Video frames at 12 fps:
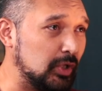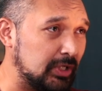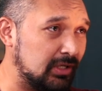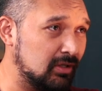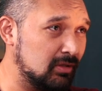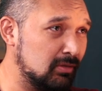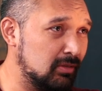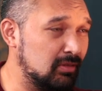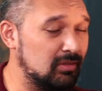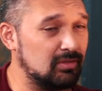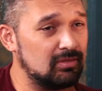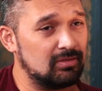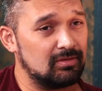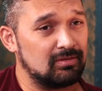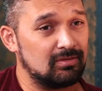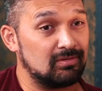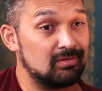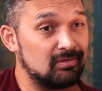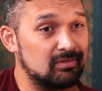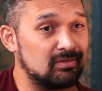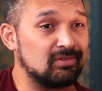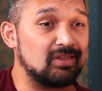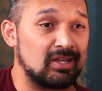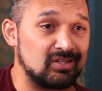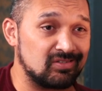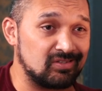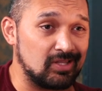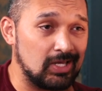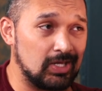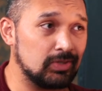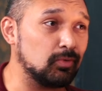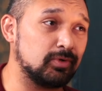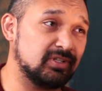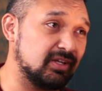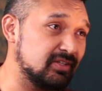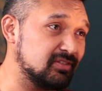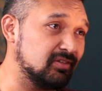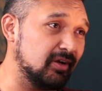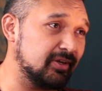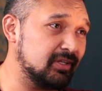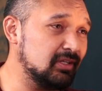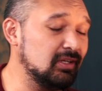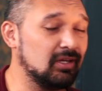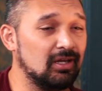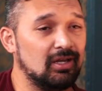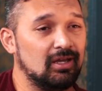a kid that is dead or that is dying